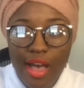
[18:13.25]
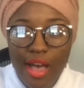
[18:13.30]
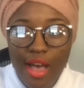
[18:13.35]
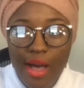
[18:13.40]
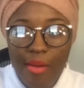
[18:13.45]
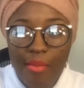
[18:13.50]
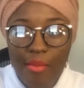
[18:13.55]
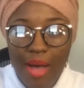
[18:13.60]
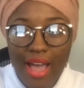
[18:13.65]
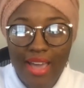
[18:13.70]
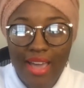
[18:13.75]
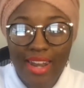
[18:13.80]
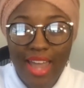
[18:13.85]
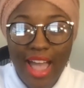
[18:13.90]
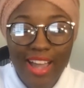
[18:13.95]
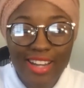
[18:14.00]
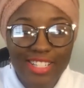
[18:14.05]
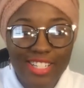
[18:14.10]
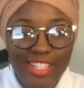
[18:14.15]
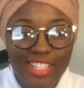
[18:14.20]
I'd
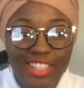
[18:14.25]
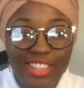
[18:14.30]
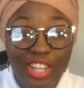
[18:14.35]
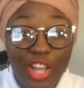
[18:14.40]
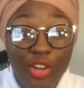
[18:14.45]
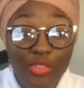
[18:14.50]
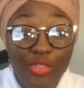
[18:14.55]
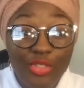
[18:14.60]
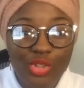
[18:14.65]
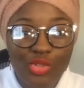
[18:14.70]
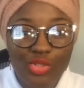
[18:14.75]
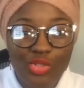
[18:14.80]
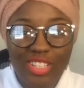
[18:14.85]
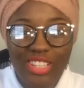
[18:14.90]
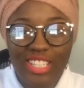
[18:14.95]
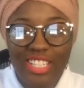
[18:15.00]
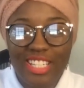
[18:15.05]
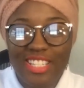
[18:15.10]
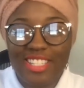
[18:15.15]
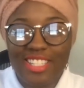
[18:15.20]
actually love to
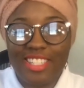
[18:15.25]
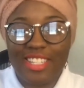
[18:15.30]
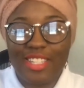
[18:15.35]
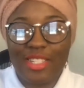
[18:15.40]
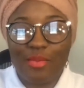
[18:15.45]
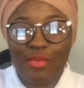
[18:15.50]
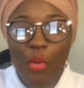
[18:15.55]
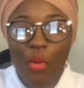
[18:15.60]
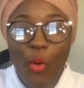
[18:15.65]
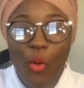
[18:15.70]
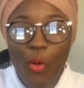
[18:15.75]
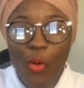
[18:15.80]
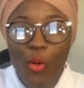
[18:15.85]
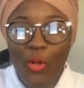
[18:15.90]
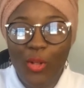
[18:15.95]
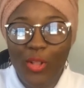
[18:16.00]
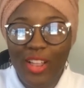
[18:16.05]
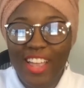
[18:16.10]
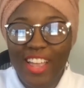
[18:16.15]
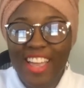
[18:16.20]
release this
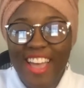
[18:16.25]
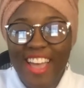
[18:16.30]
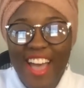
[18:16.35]
poll